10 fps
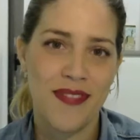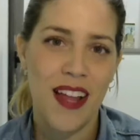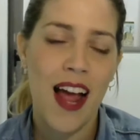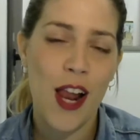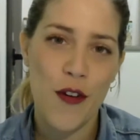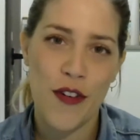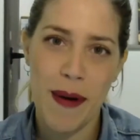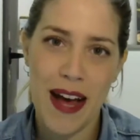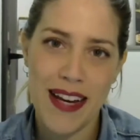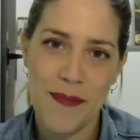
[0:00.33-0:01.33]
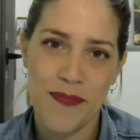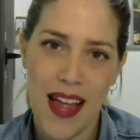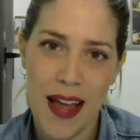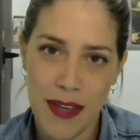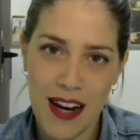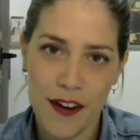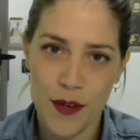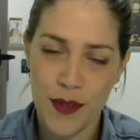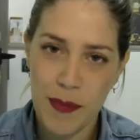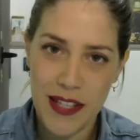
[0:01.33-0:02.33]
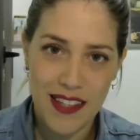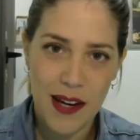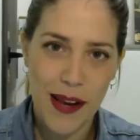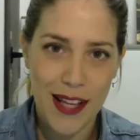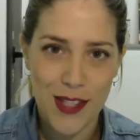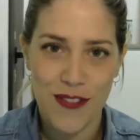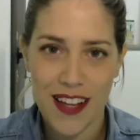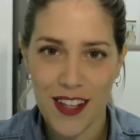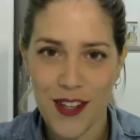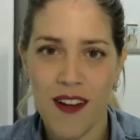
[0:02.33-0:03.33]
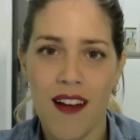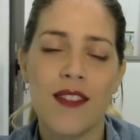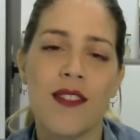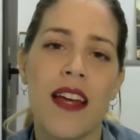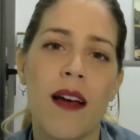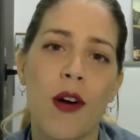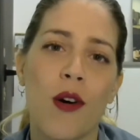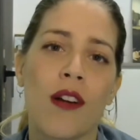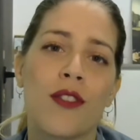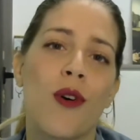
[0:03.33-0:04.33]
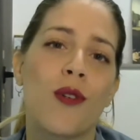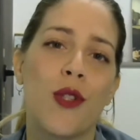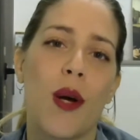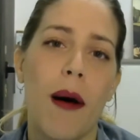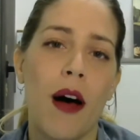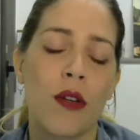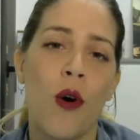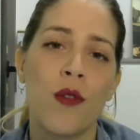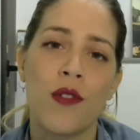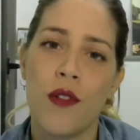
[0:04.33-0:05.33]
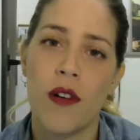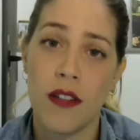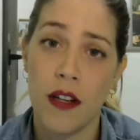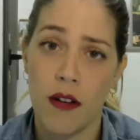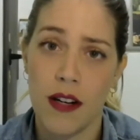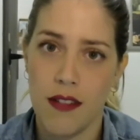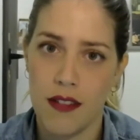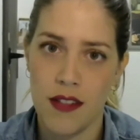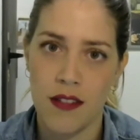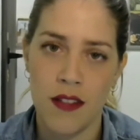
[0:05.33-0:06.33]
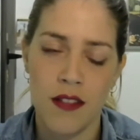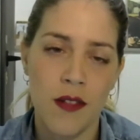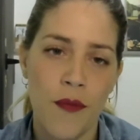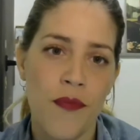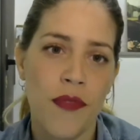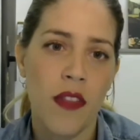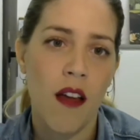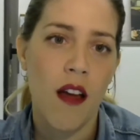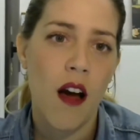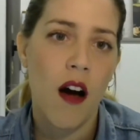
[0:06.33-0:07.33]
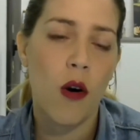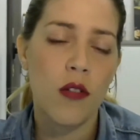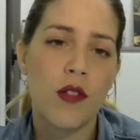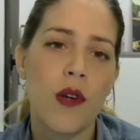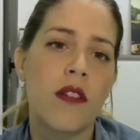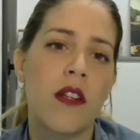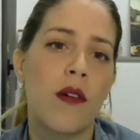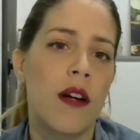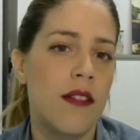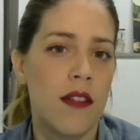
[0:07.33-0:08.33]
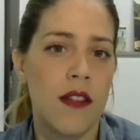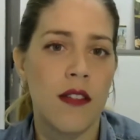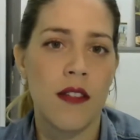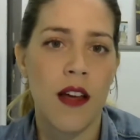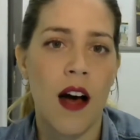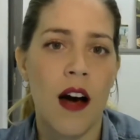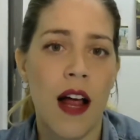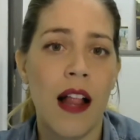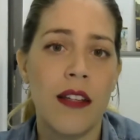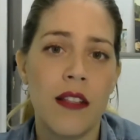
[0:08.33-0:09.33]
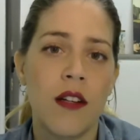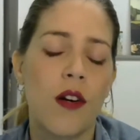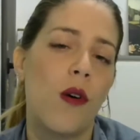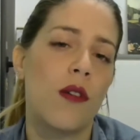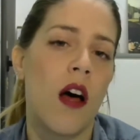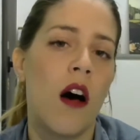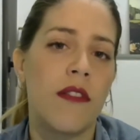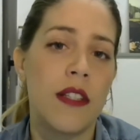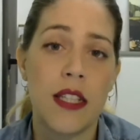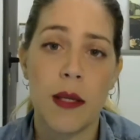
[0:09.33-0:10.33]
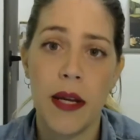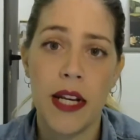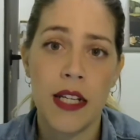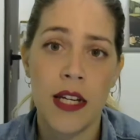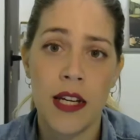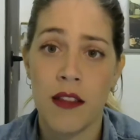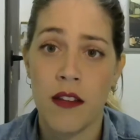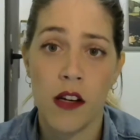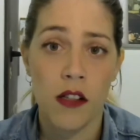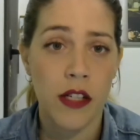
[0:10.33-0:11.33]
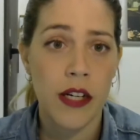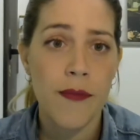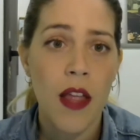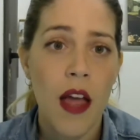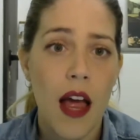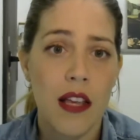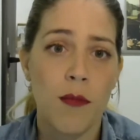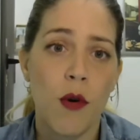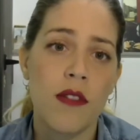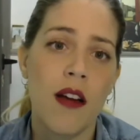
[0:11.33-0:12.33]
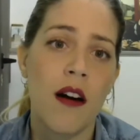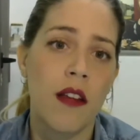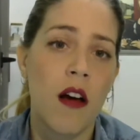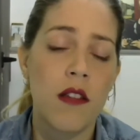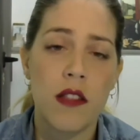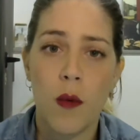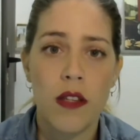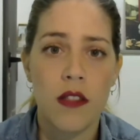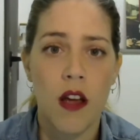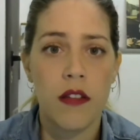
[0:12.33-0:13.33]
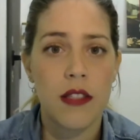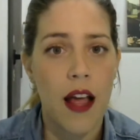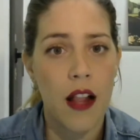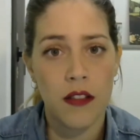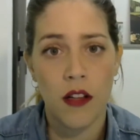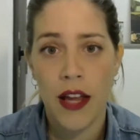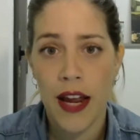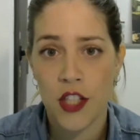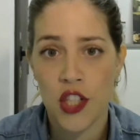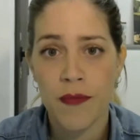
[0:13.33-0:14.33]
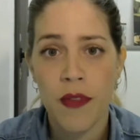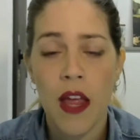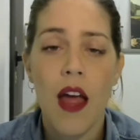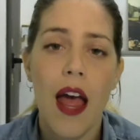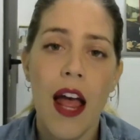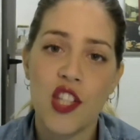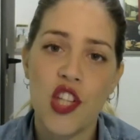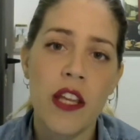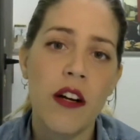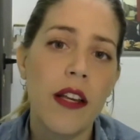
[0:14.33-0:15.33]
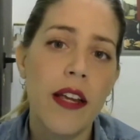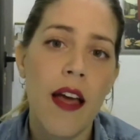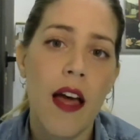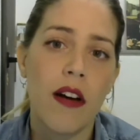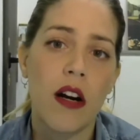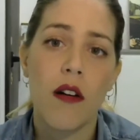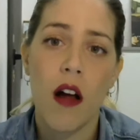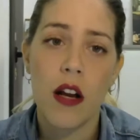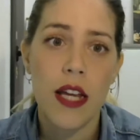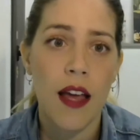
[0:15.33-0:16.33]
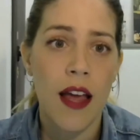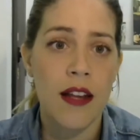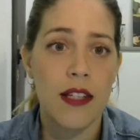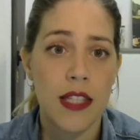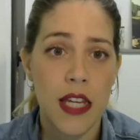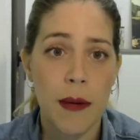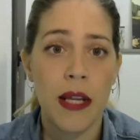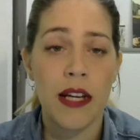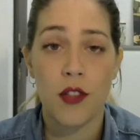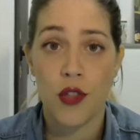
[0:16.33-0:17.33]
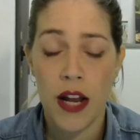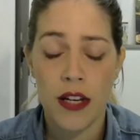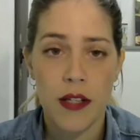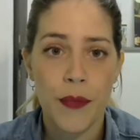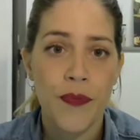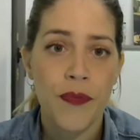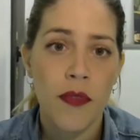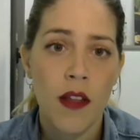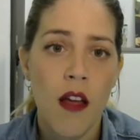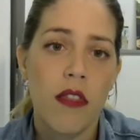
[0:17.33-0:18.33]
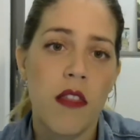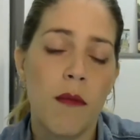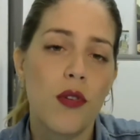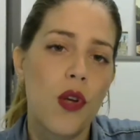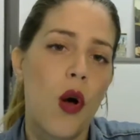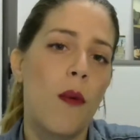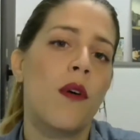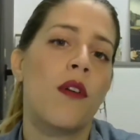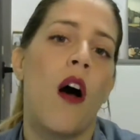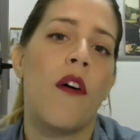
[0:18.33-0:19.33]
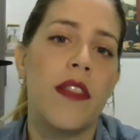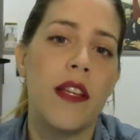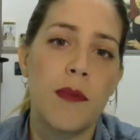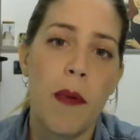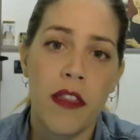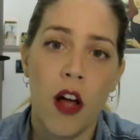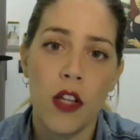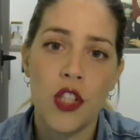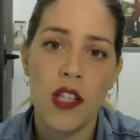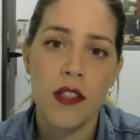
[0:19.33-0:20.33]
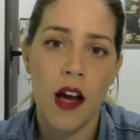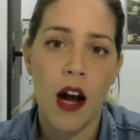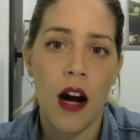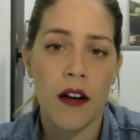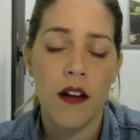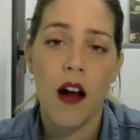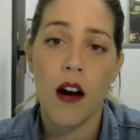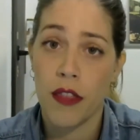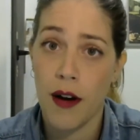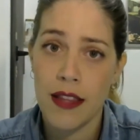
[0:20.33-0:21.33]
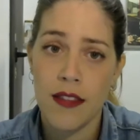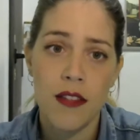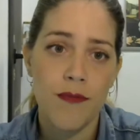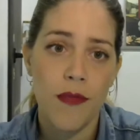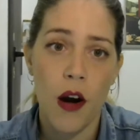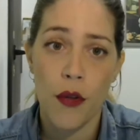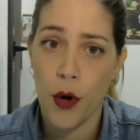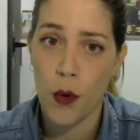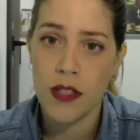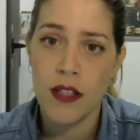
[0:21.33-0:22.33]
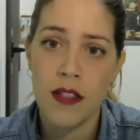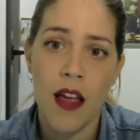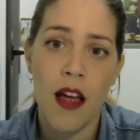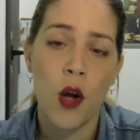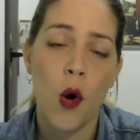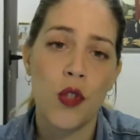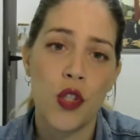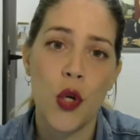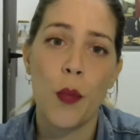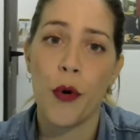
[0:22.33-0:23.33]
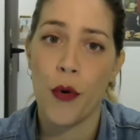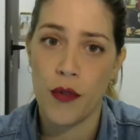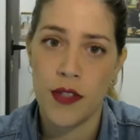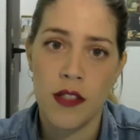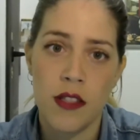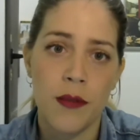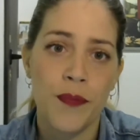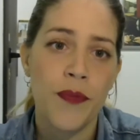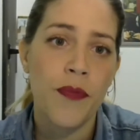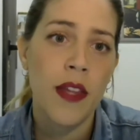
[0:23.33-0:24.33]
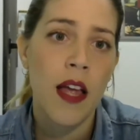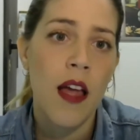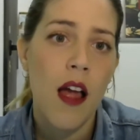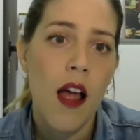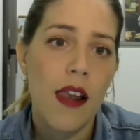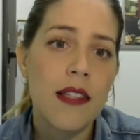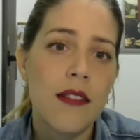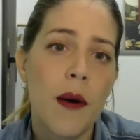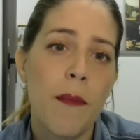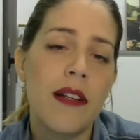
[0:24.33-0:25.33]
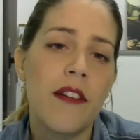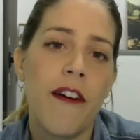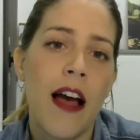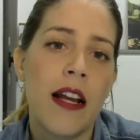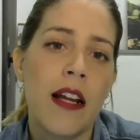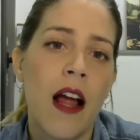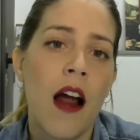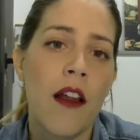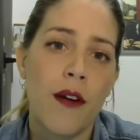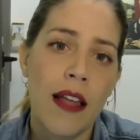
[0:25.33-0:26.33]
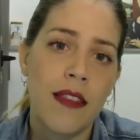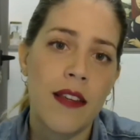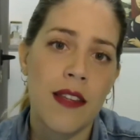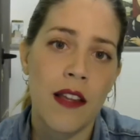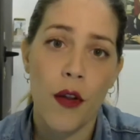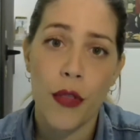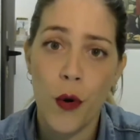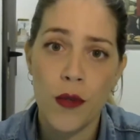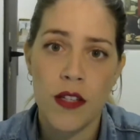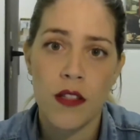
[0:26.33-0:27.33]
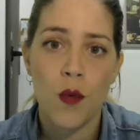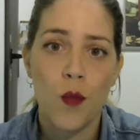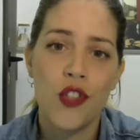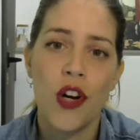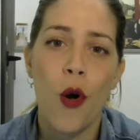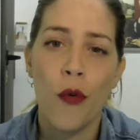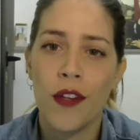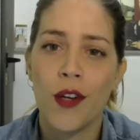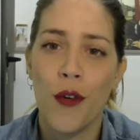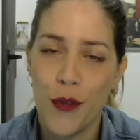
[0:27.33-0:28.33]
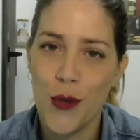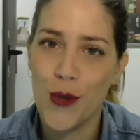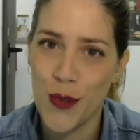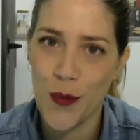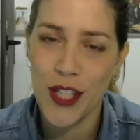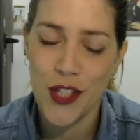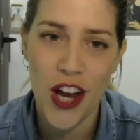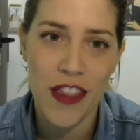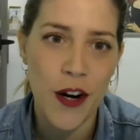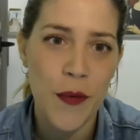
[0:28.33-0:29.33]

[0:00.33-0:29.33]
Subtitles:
Hello everybody, I'm Chiara from Spezia Palazzo Vecchio and today I'm going to talk to you about osteoarticular diseases. Osteoarticular diseases are a leading cause of disability in the elderly, as most are the consequence of skeletal aging and generally have a chronic and disabling trend. The most common of these pathologies are arthritis, arthrosis, and osteoporosis. Let's start by defining arthritis and arthrosis, which are often confused with each other.